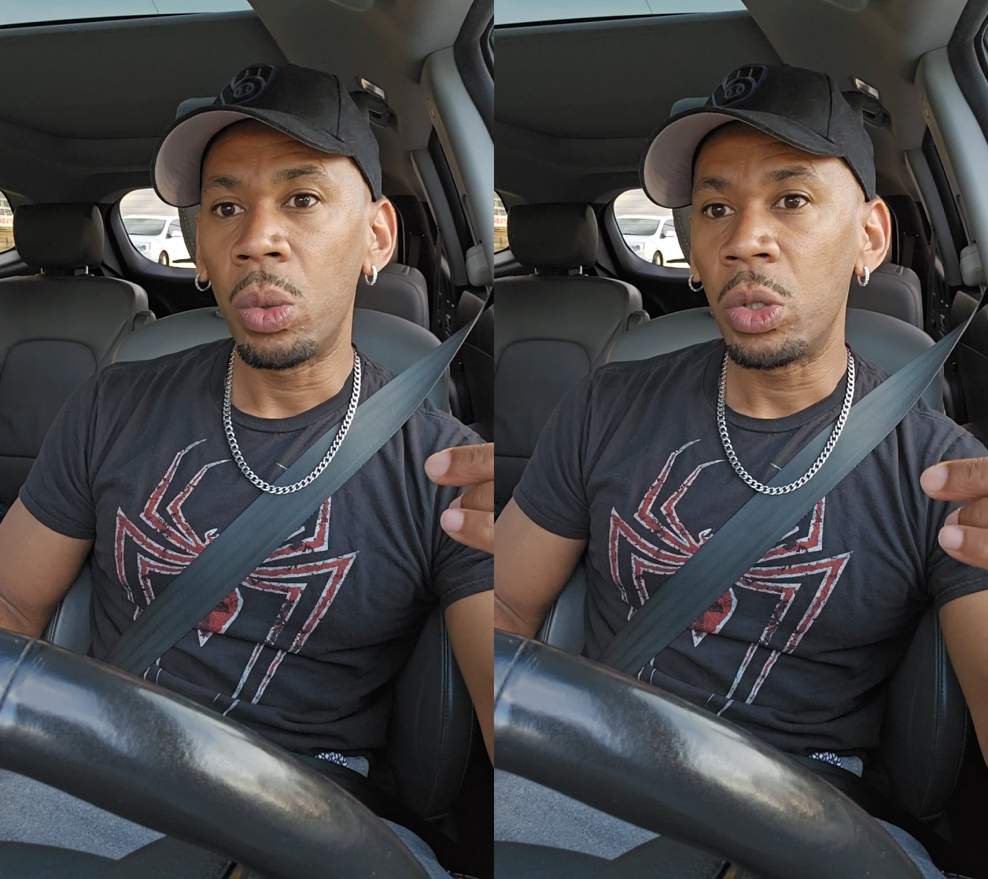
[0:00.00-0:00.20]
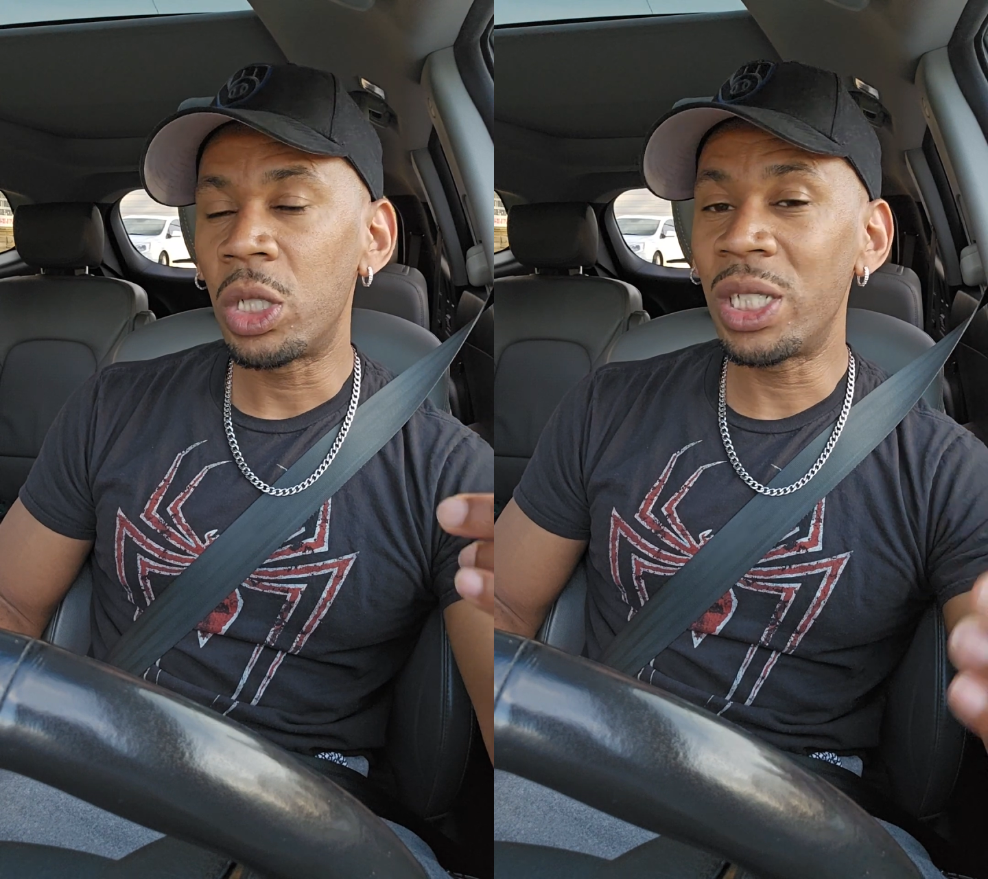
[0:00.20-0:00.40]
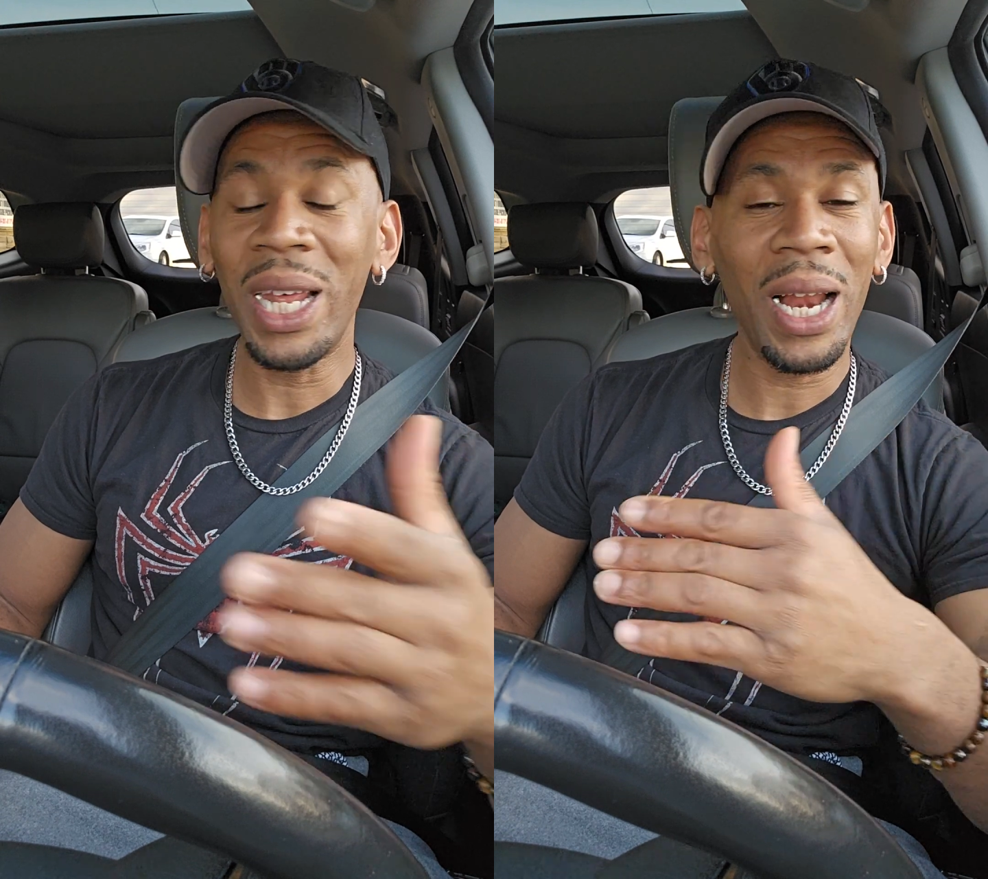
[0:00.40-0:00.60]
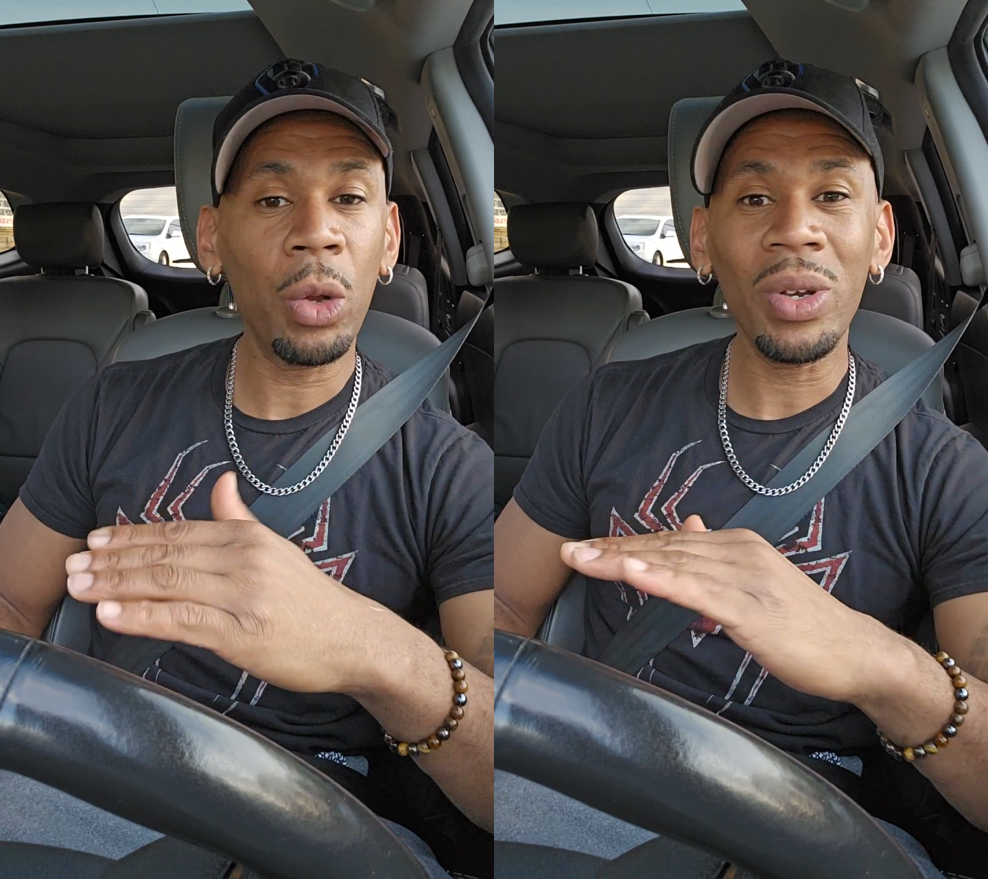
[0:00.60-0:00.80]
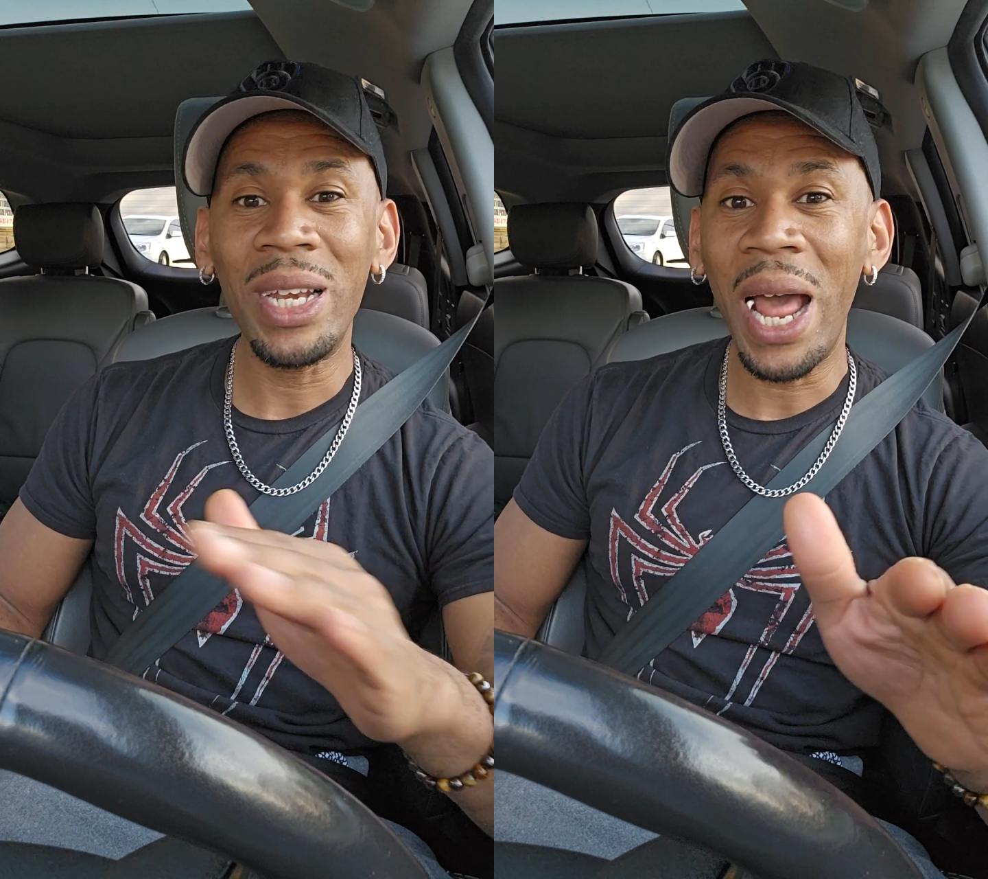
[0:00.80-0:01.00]
set
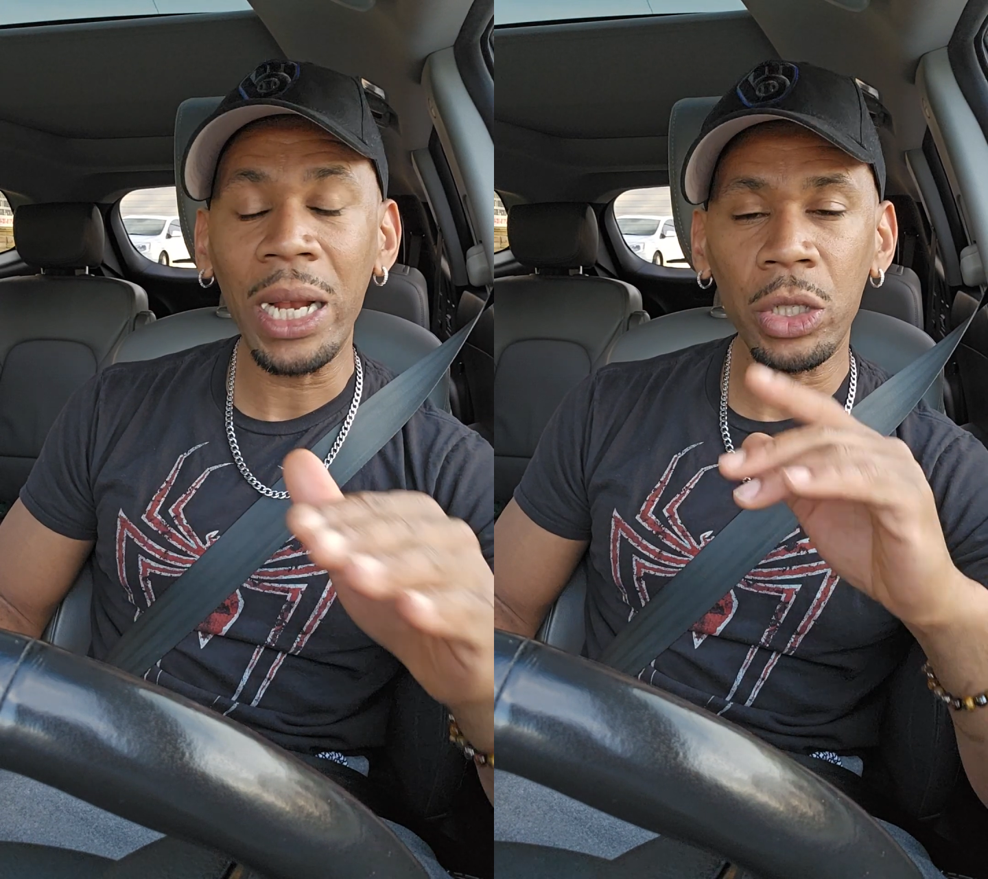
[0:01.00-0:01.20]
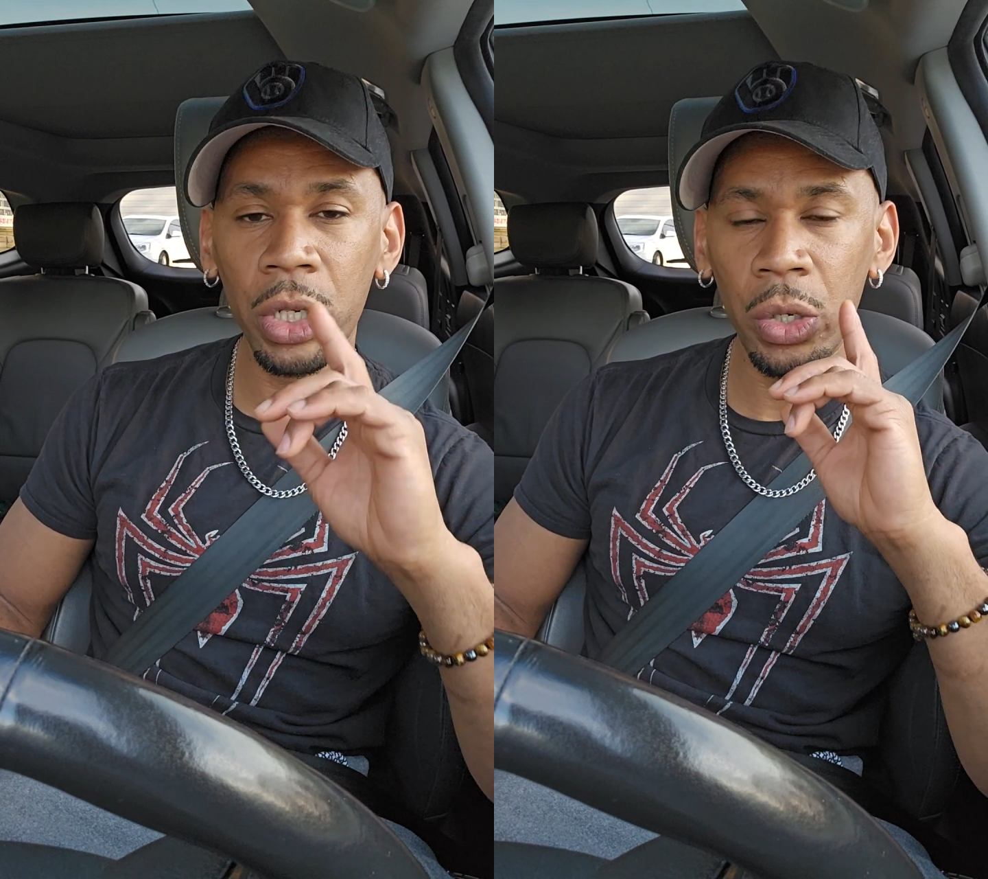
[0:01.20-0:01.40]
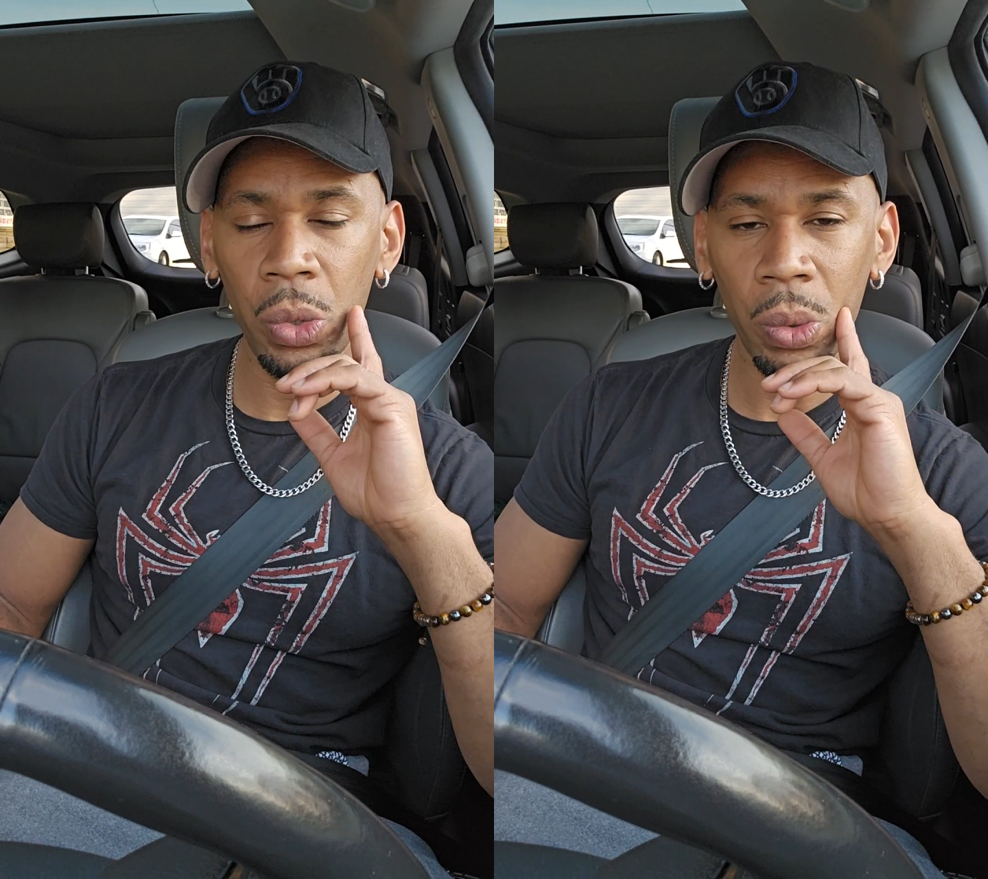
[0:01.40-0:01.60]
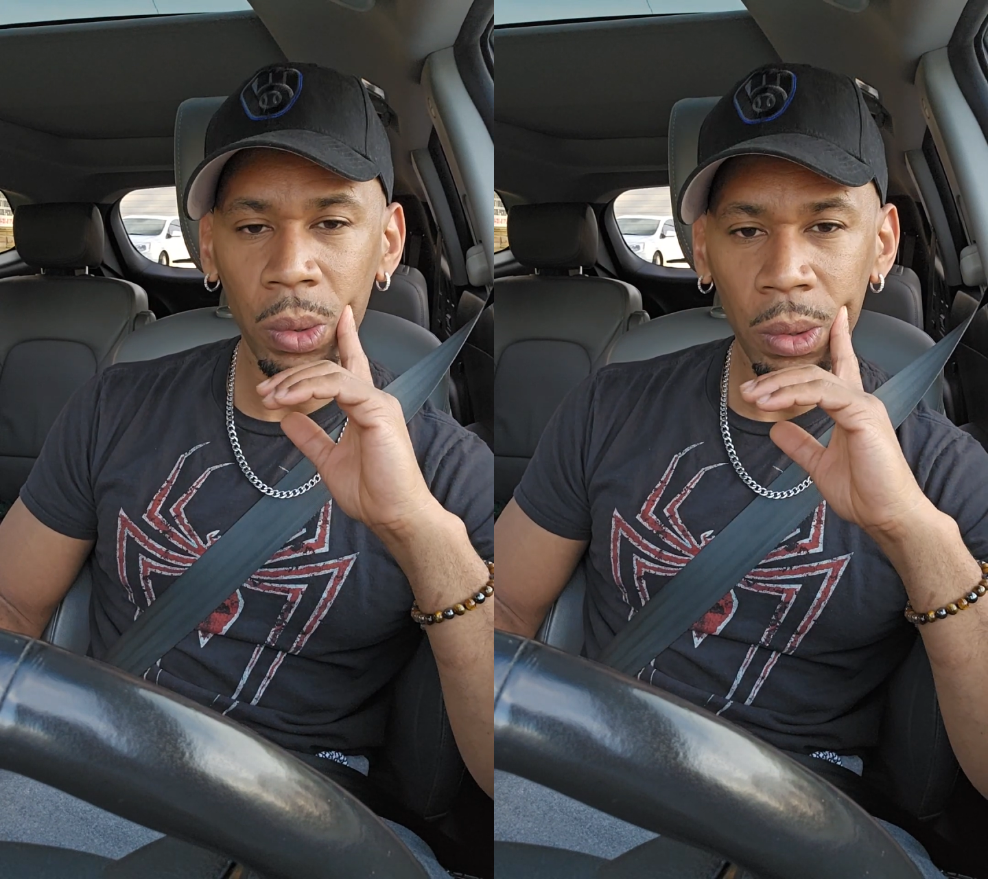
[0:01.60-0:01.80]
out not to do.